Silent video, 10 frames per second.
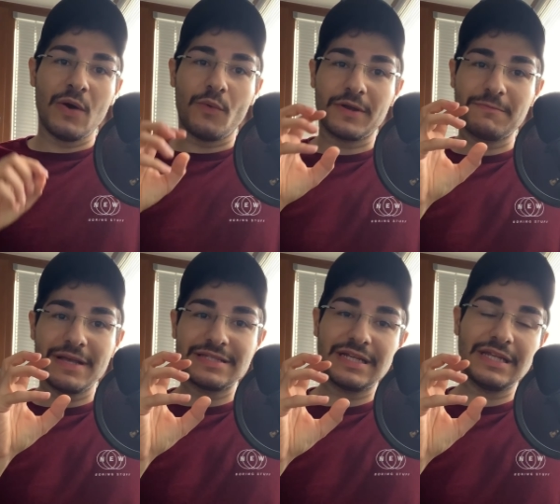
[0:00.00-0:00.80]
what it
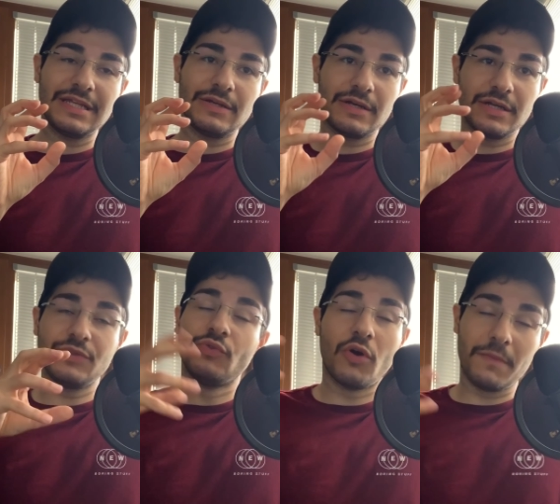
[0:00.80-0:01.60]
basically,
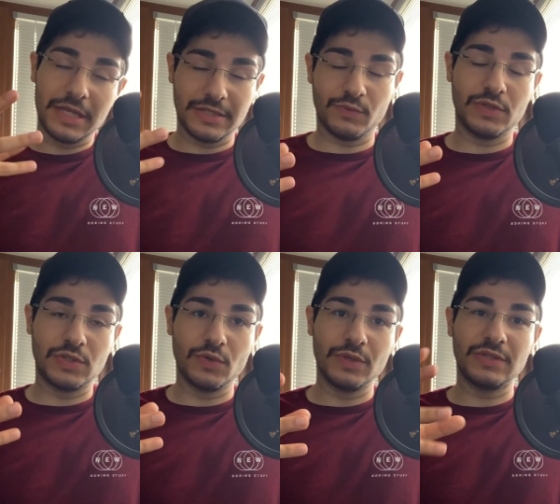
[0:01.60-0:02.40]
normally it would
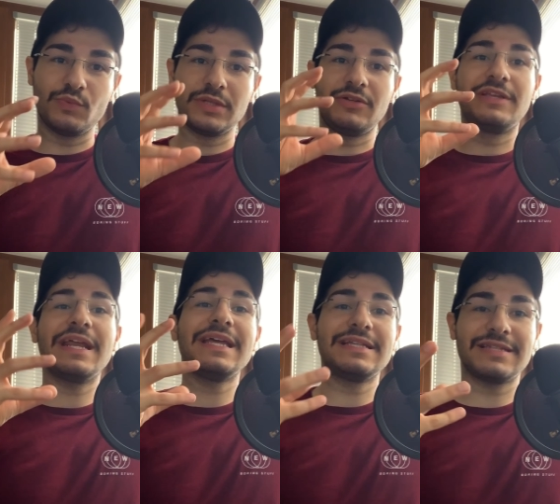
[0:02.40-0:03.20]
do, it would
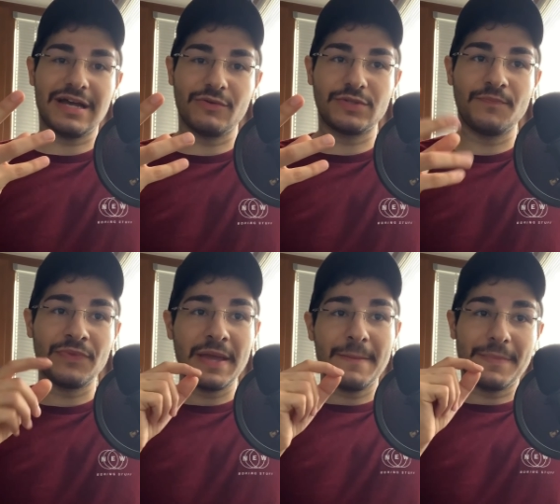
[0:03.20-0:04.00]
gray it out.
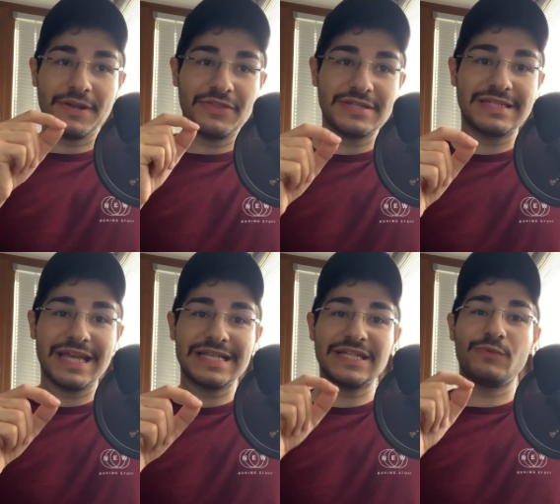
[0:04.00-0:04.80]
But in this
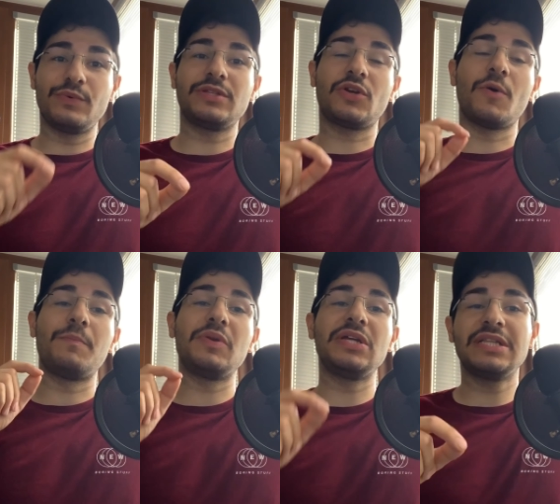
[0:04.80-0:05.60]
case, it would
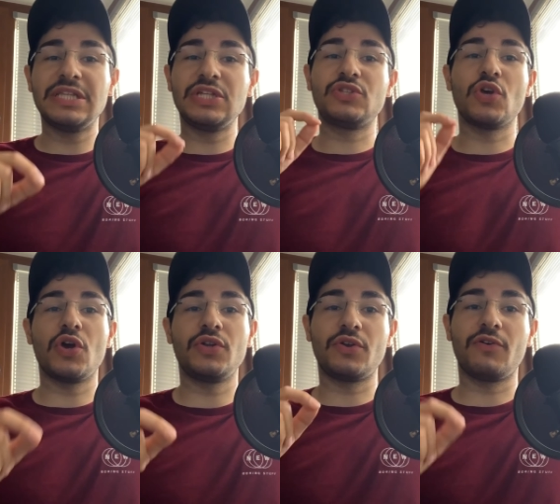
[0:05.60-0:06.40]
completely
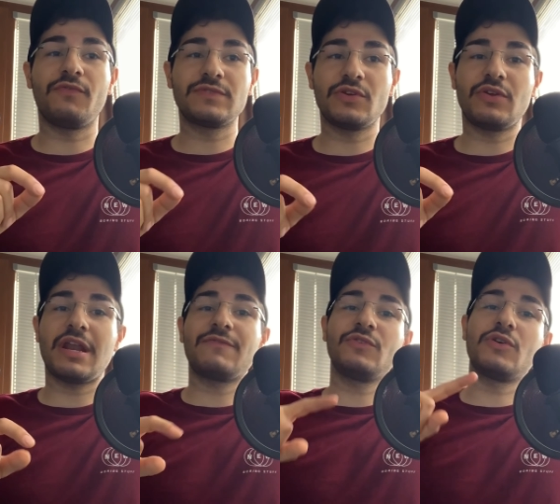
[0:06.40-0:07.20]
turn it off. So you
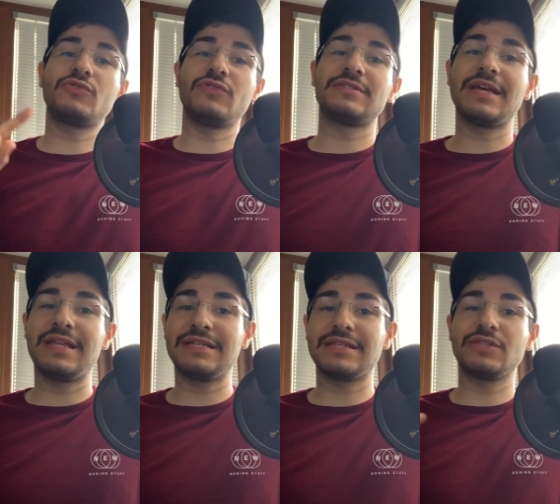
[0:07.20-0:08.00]
don't have to go to your
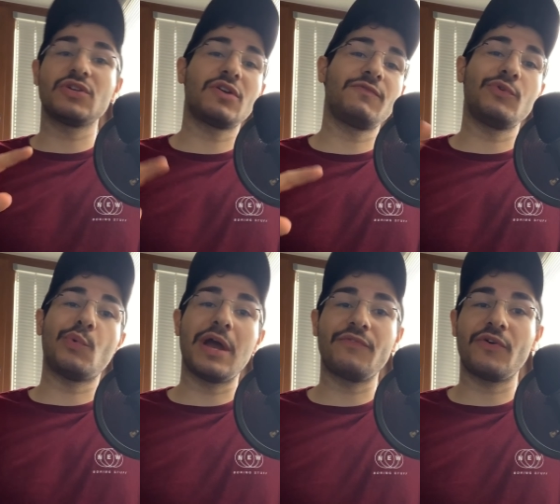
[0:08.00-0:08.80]
settings and turn off your
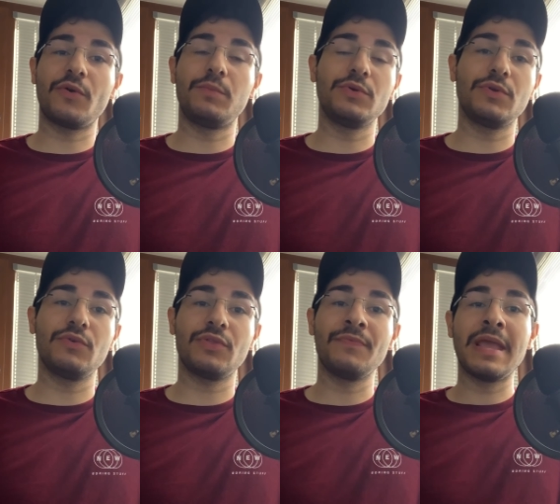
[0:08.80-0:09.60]
Wi-Fi or
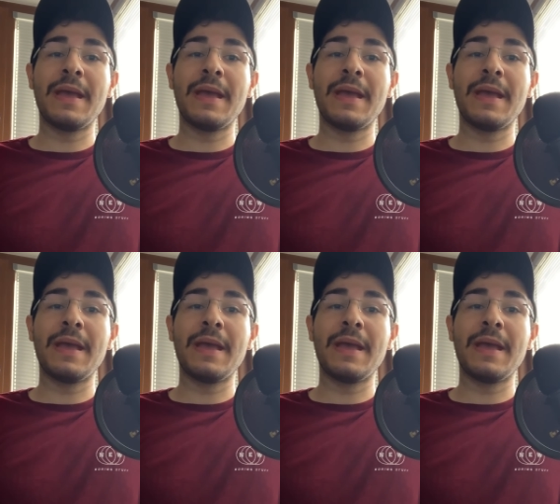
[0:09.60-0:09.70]
Bluetooth.